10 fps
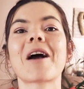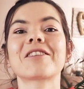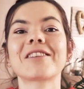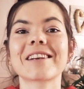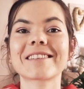
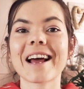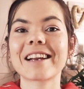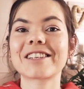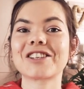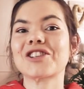actually
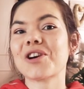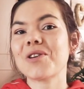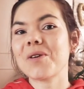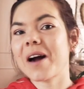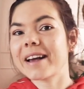excited to show
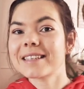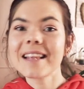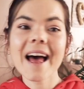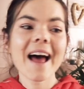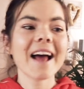you guys
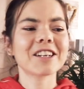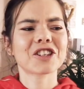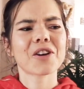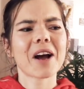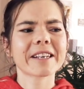that,
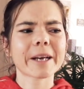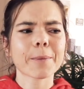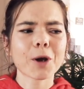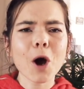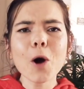show you guys how
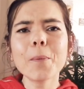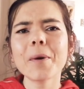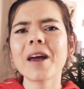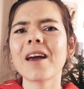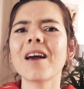I'm
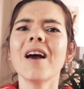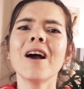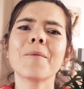coping.